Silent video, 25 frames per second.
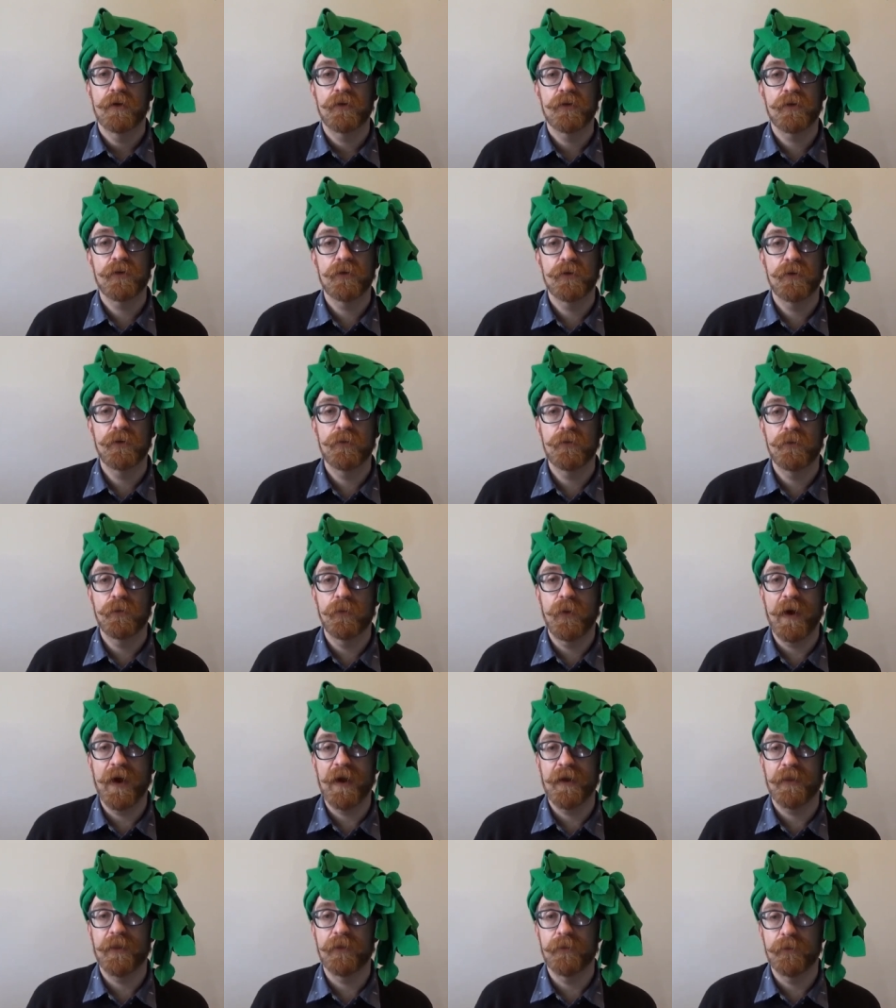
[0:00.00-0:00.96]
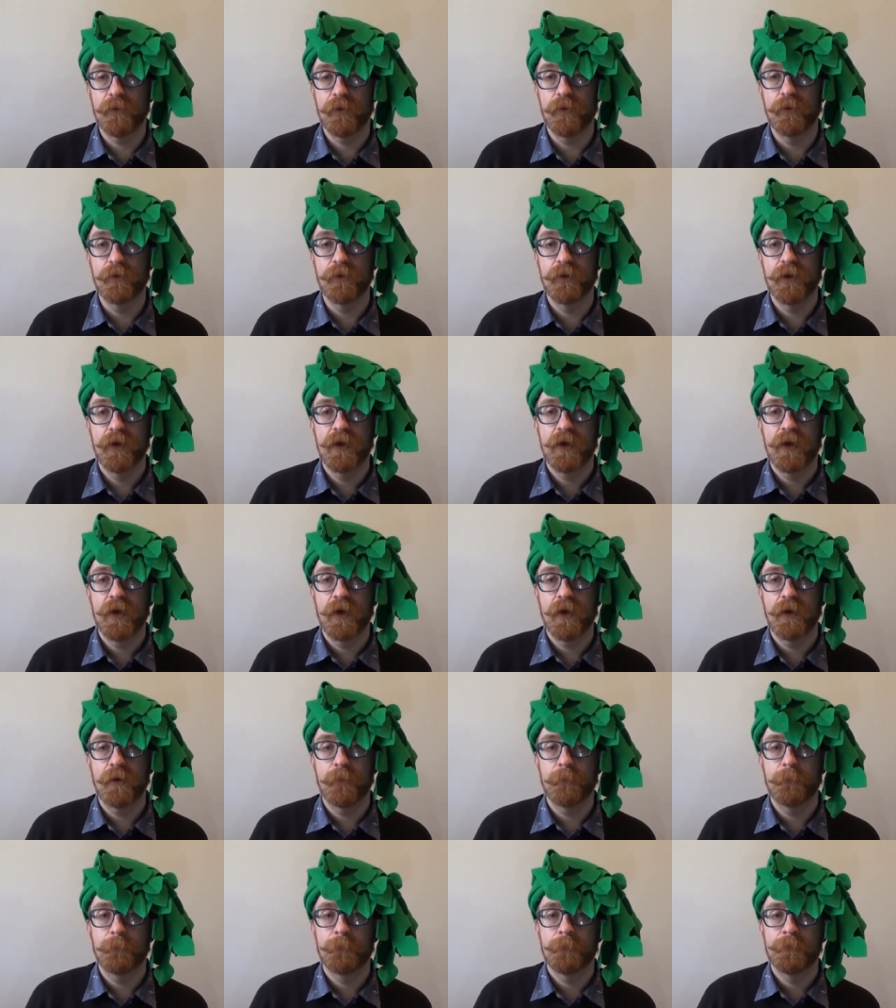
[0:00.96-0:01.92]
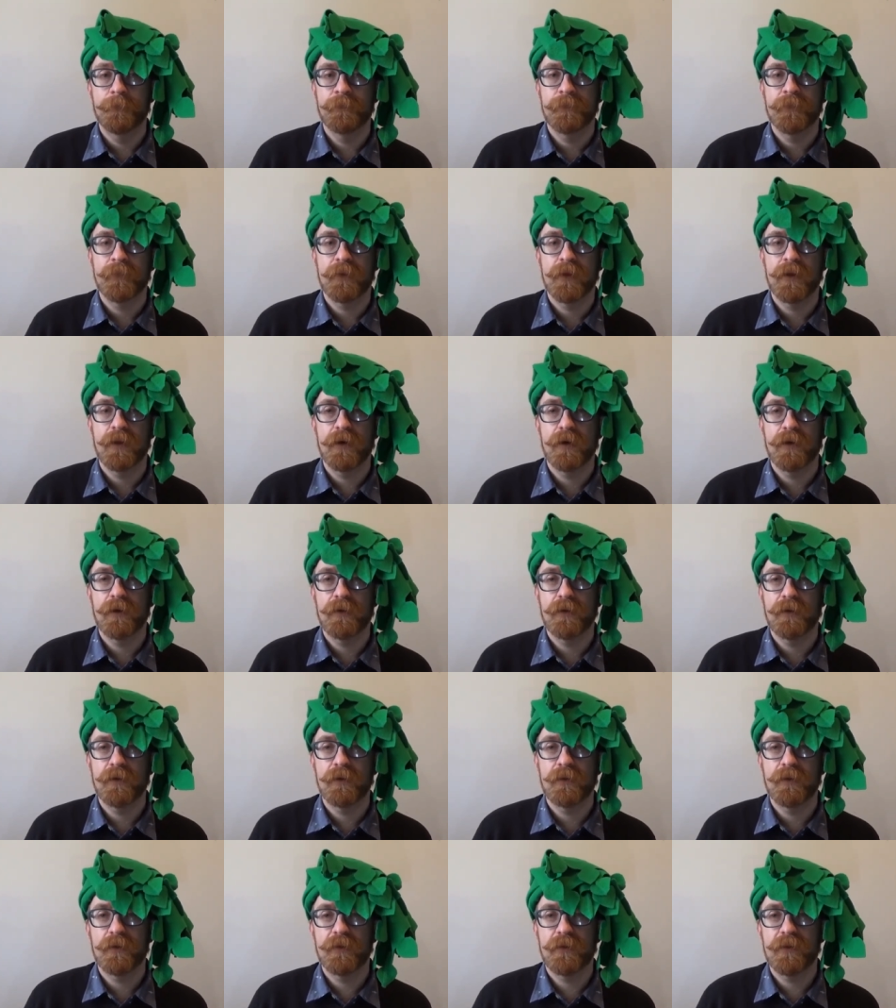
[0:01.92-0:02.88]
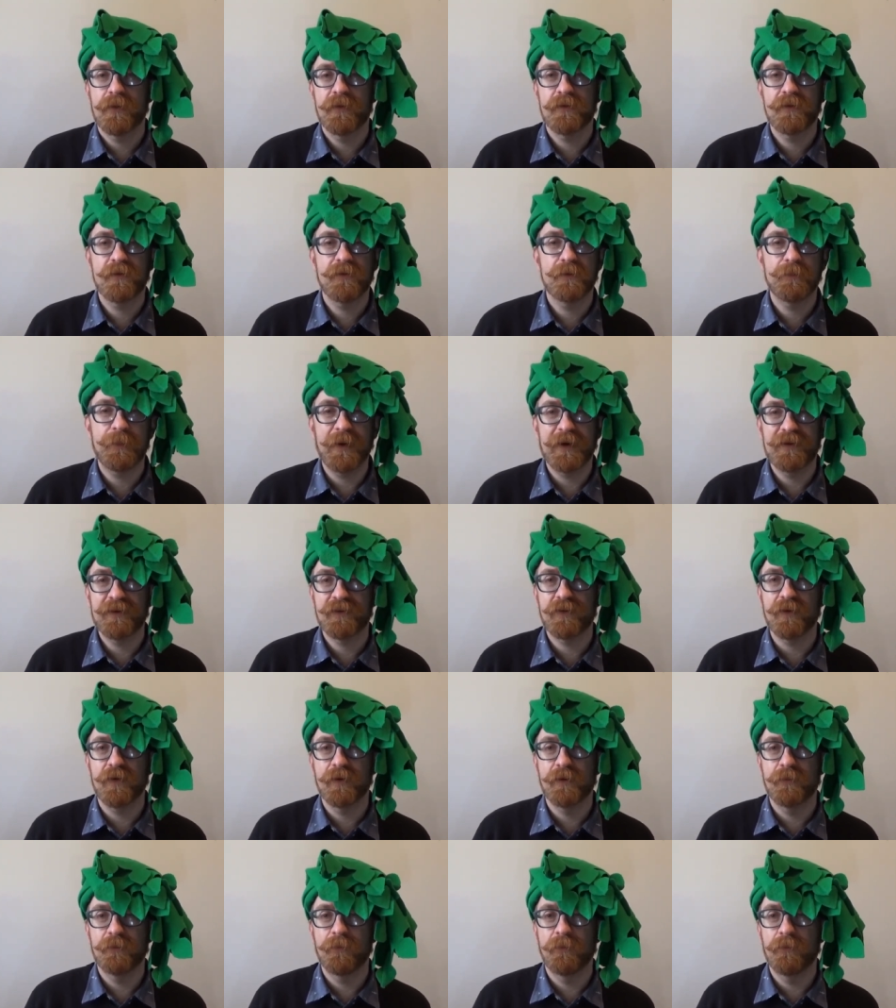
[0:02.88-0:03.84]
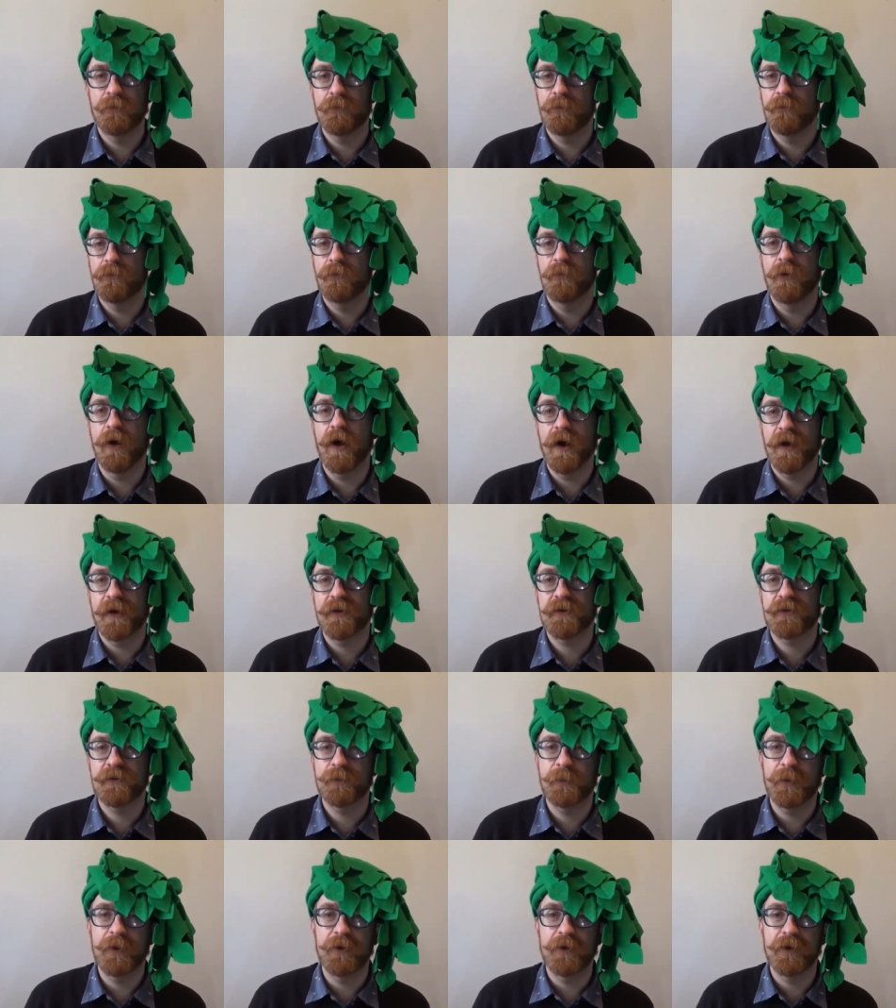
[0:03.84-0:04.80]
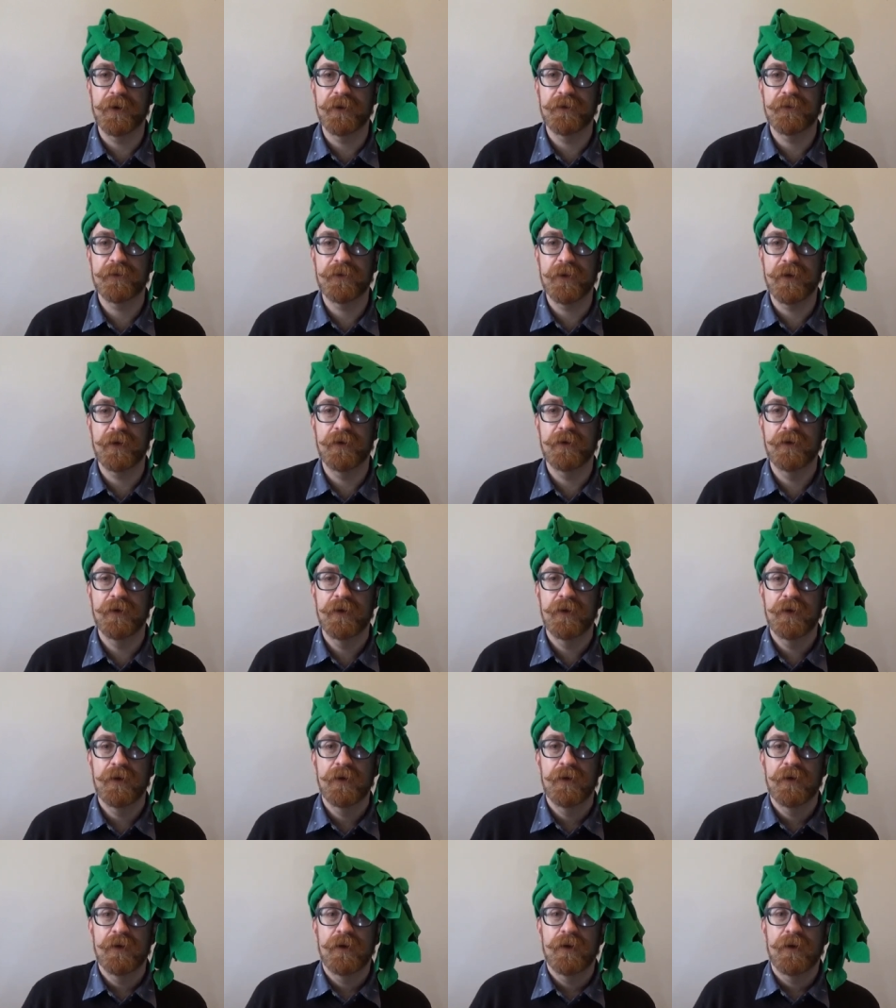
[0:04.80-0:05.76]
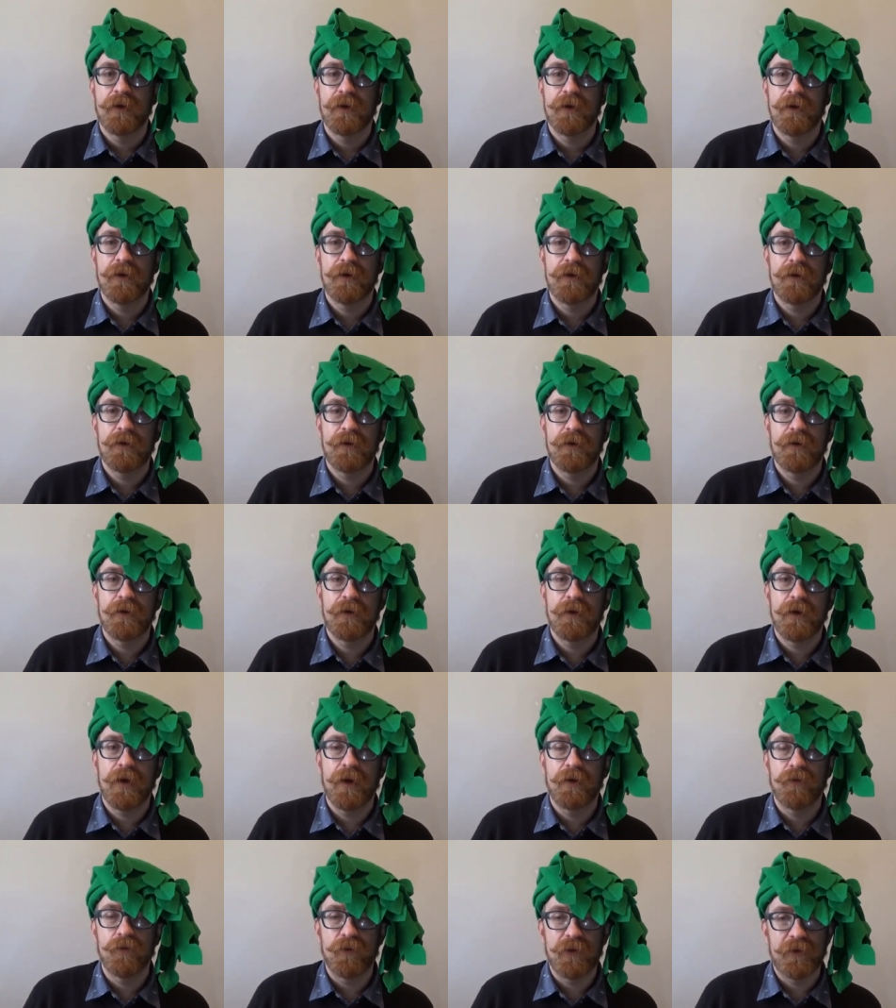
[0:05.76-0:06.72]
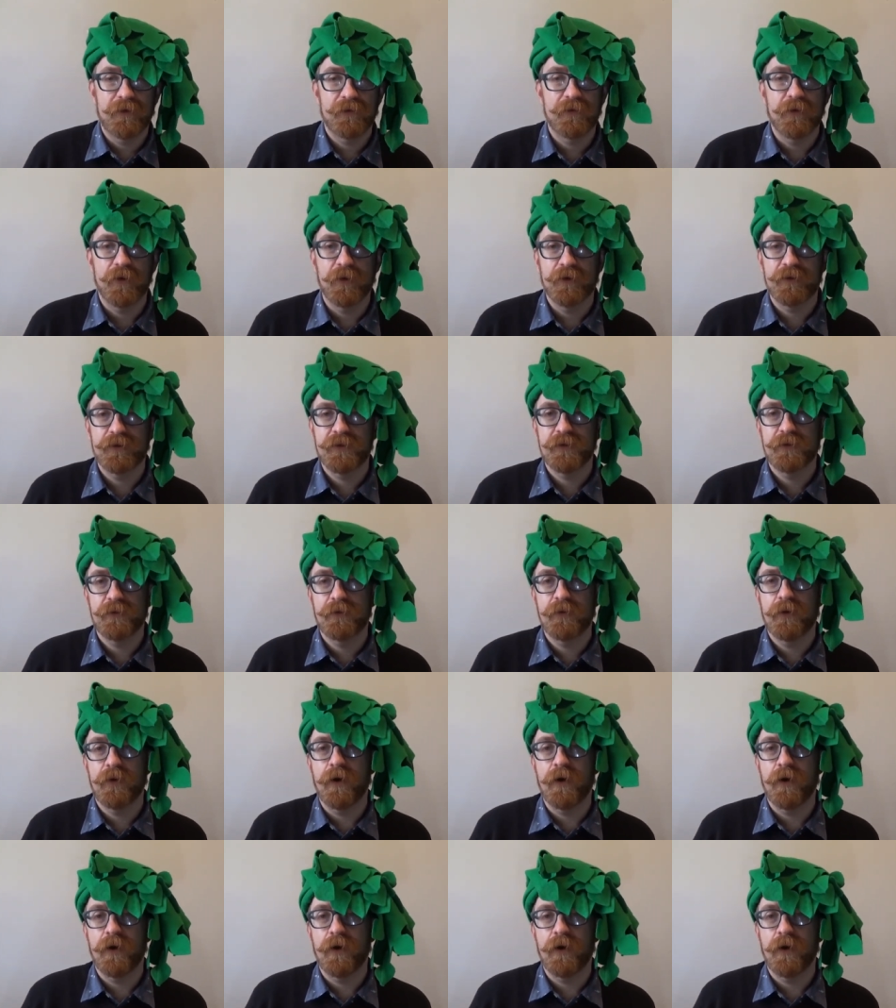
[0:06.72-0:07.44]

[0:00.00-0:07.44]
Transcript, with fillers: to wear the hood. Um, this is based on my experience and and research.